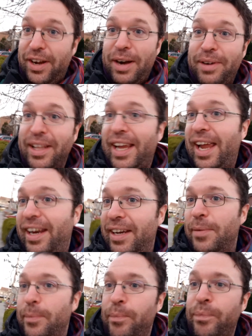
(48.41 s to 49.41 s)
I really hate
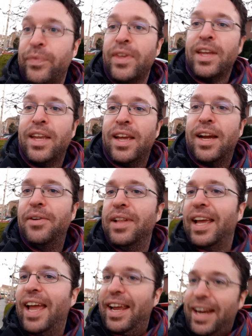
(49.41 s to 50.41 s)
it. I
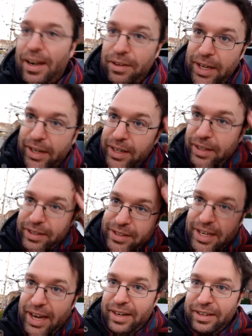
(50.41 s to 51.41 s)
really hate how
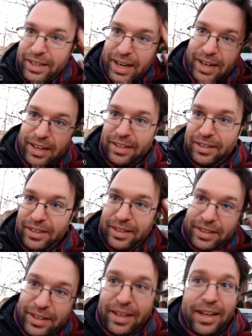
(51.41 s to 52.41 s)
it's getting kind of,
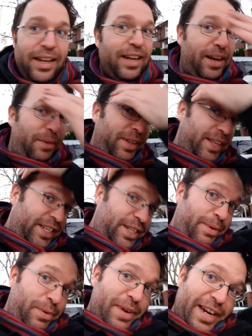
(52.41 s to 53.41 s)
I want this to
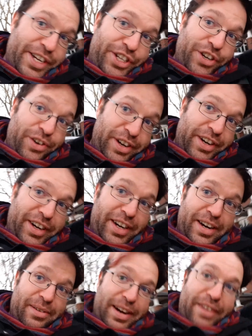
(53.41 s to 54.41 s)
be way
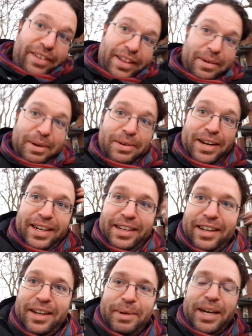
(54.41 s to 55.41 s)
shorter. I want everything to be way,
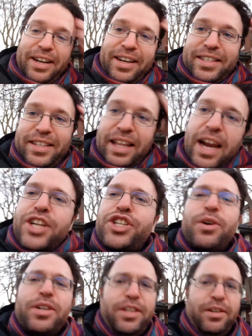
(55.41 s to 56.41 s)
oh my goodness. And then I
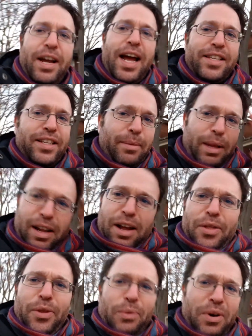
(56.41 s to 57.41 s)
show it to you guys and I'm like,
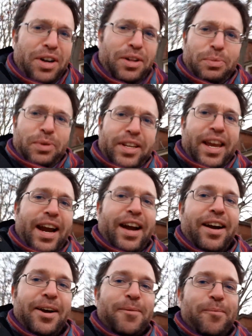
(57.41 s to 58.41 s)
oh, the world will care.